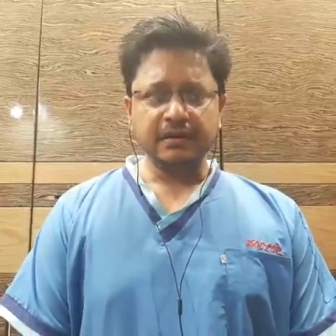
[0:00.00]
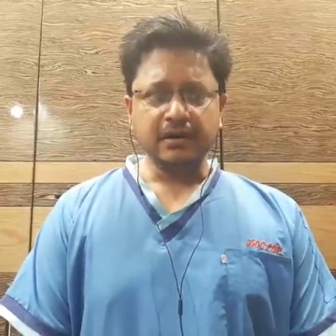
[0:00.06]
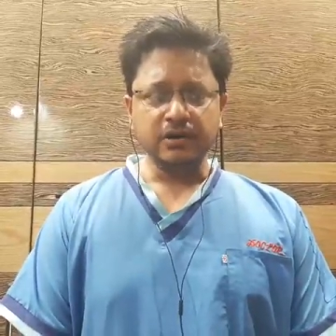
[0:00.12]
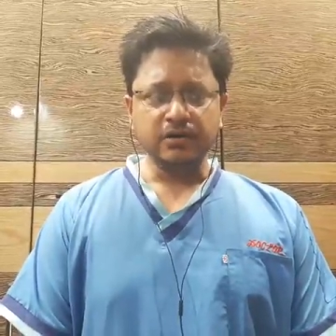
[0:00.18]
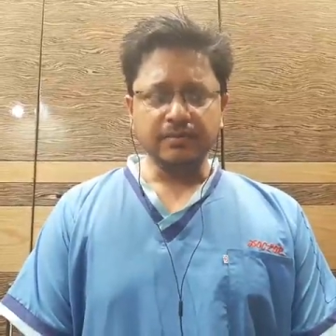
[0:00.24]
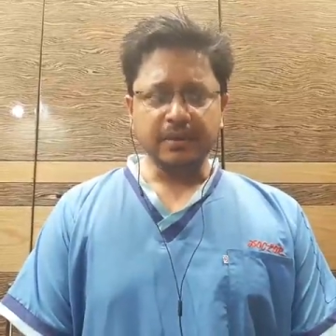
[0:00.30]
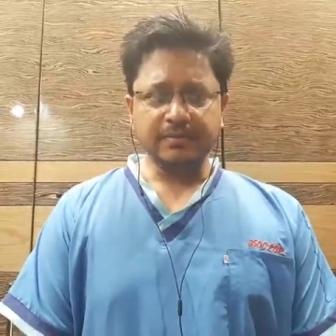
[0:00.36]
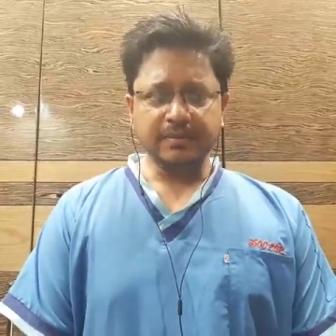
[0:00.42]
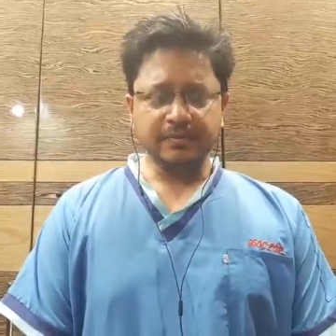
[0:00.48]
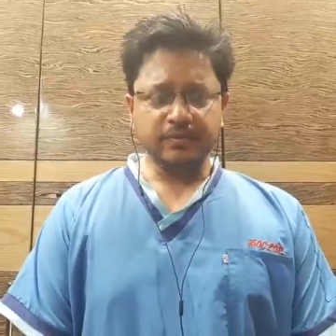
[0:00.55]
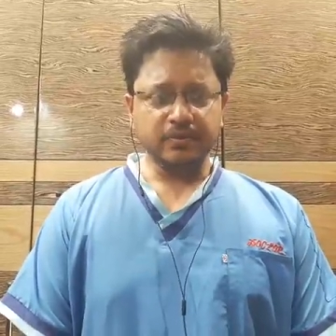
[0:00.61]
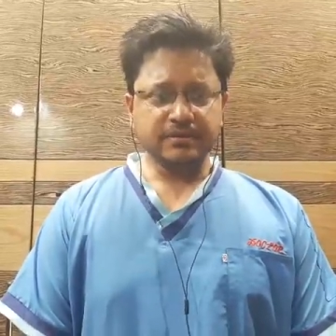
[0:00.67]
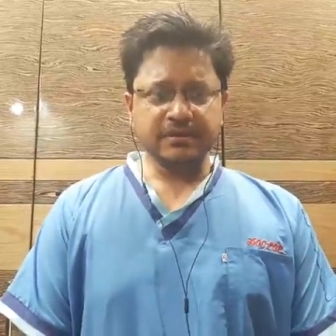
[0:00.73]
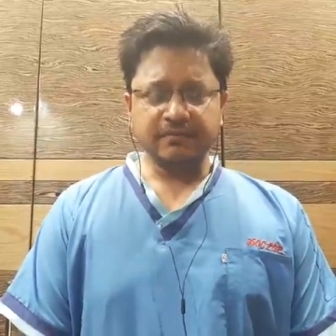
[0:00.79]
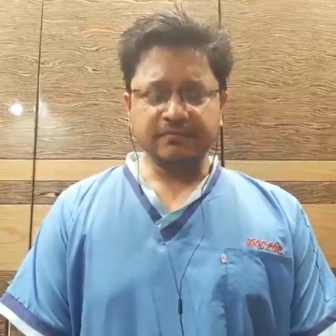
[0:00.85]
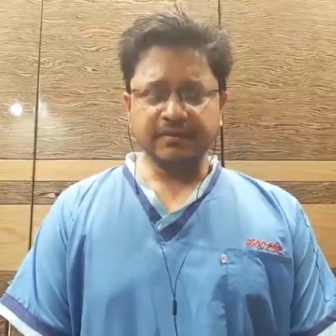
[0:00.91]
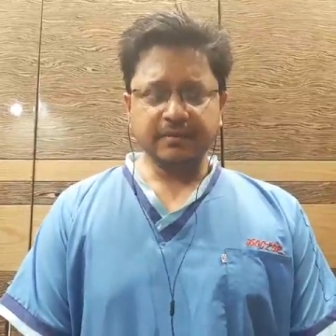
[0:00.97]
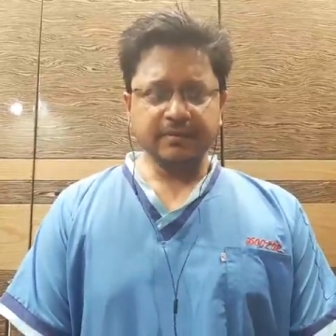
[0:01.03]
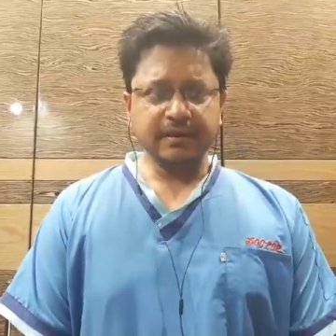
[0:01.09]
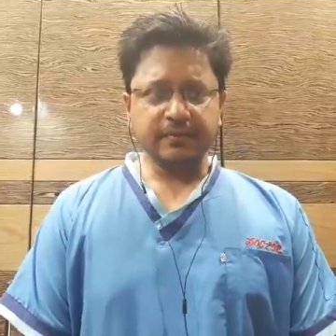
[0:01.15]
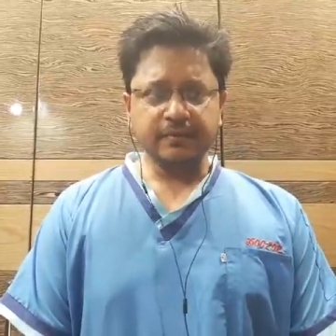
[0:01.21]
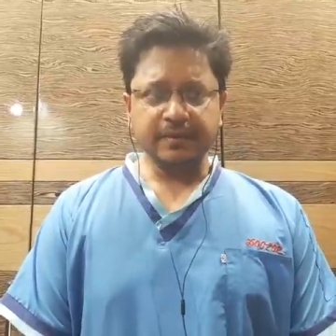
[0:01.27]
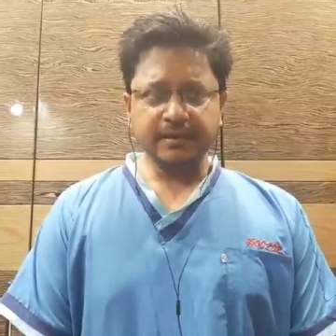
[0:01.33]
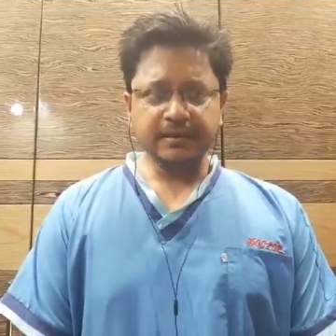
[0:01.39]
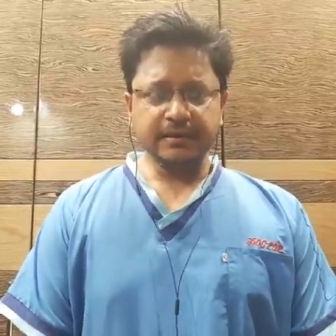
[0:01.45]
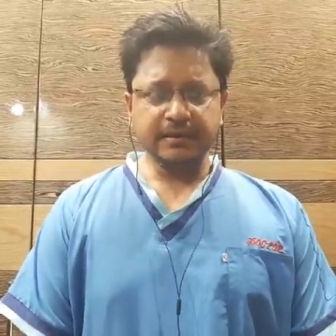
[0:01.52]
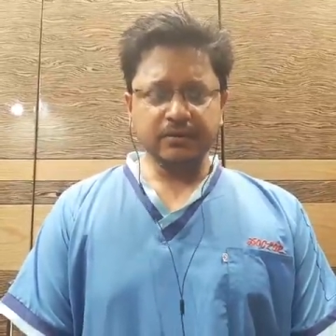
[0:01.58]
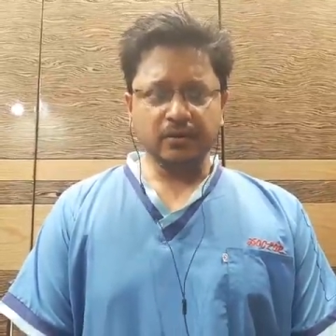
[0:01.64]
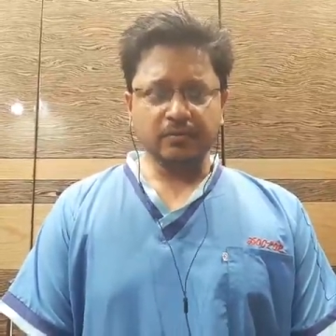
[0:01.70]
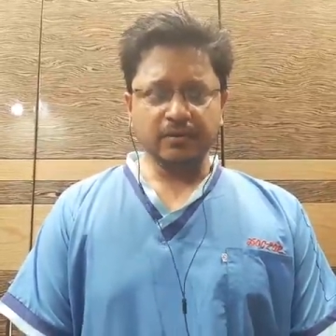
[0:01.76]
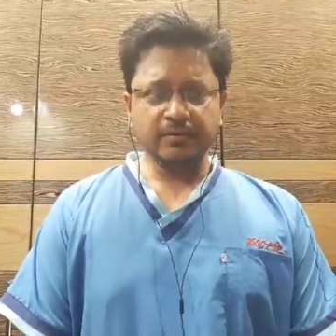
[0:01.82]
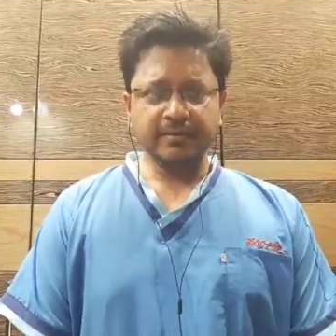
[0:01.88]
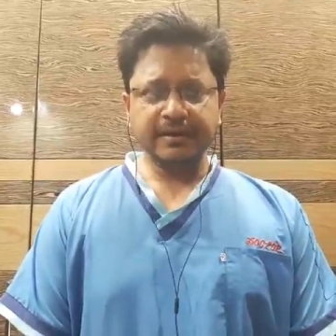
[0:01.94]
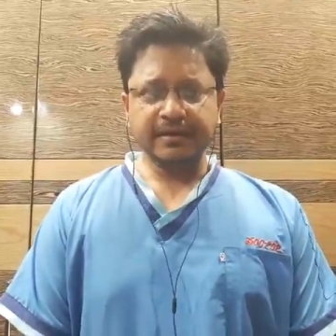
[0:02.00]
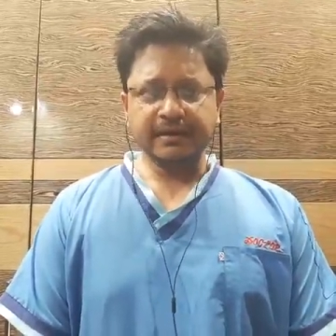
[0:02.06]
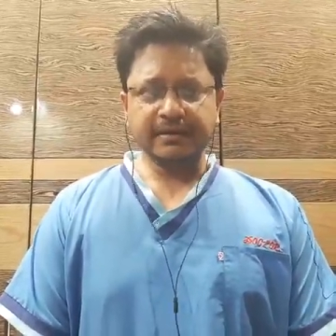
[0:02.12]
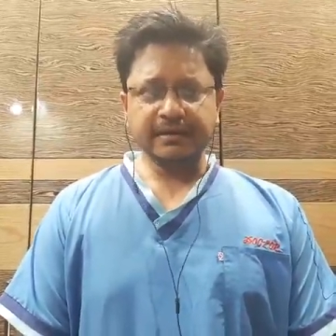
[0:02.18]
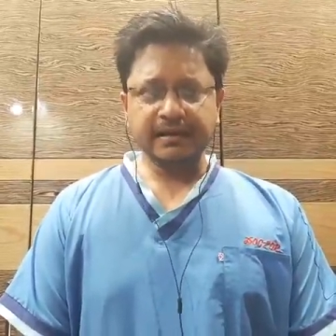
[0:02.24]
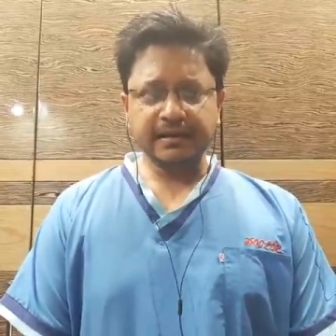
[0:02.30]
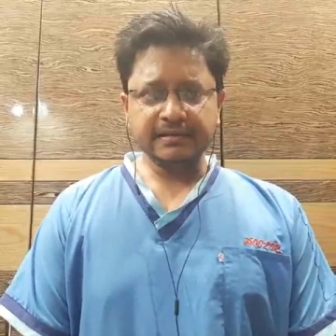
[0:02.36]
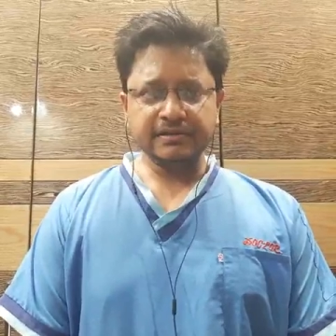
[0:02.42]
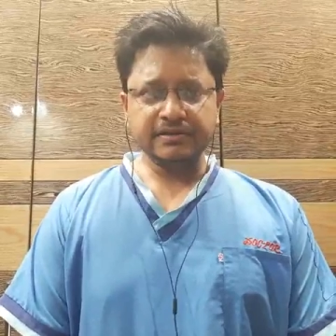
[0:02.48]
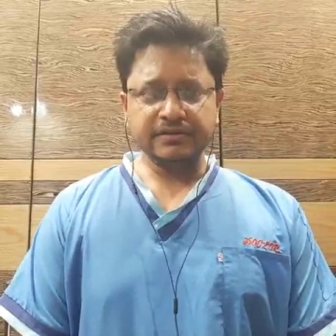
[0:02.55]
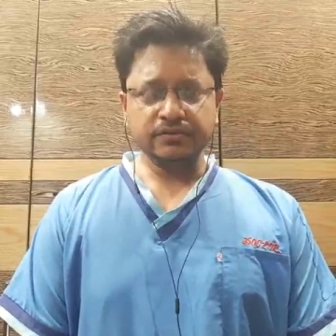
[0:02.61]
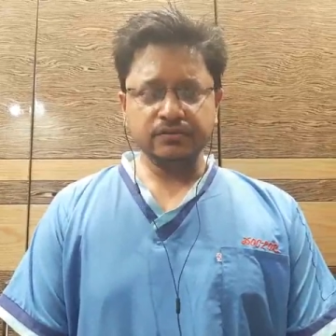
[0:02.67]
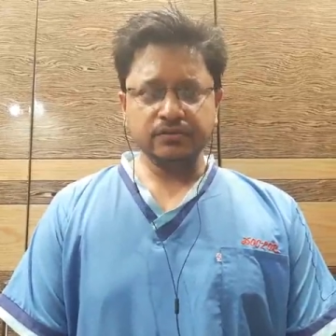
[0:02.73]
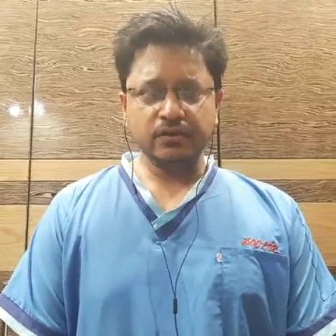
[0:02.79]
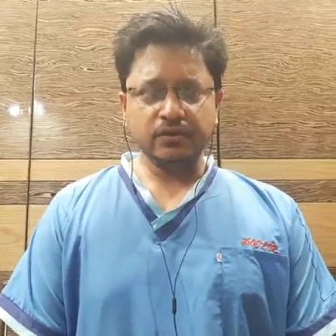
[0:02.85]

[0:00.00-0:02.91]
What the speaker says: you may be put somewhere between the normal bed and the ICU,